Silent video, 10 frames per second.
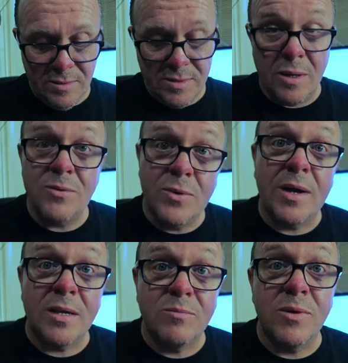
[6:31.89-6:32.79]

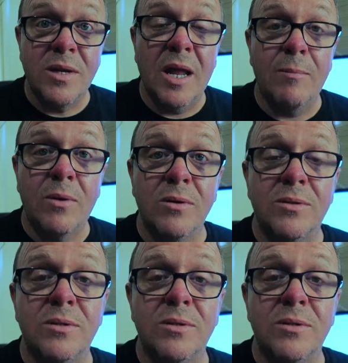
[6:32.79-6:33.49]
Soundtrack is pretty damn good